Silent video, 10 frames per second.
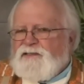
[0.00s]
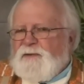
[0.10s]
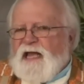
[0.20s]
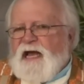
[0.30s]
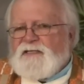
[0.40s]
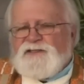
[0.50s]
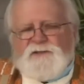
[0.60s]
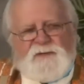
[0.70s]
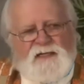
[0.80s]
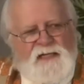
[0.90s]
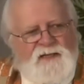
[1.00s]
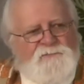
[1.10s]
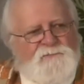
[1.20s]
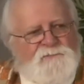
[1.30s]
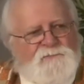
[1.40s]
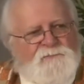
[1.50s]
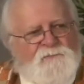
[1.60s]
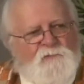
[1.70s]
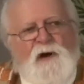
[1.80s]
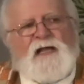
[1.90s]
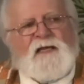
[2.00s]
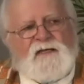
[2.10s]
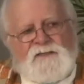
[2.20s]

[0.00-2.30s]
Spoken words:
to be asked to believe while